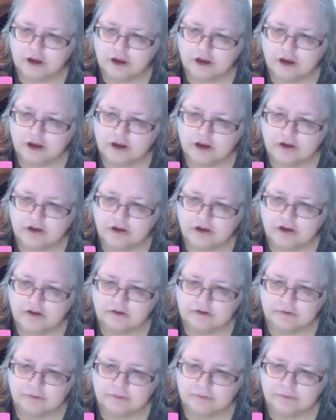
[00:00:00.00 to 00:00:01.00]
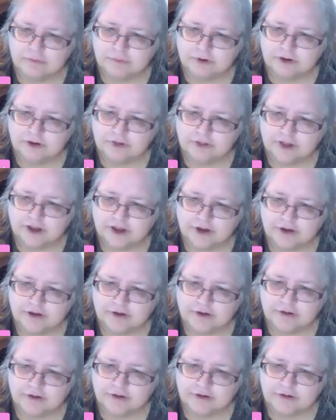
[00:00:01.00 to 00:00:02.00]
I swear they
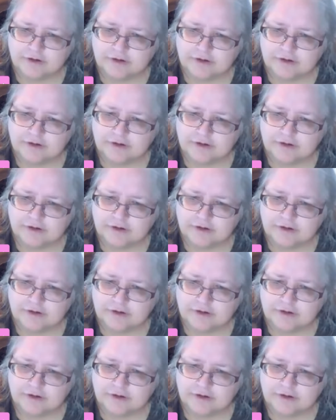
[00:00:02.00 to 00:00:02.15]
are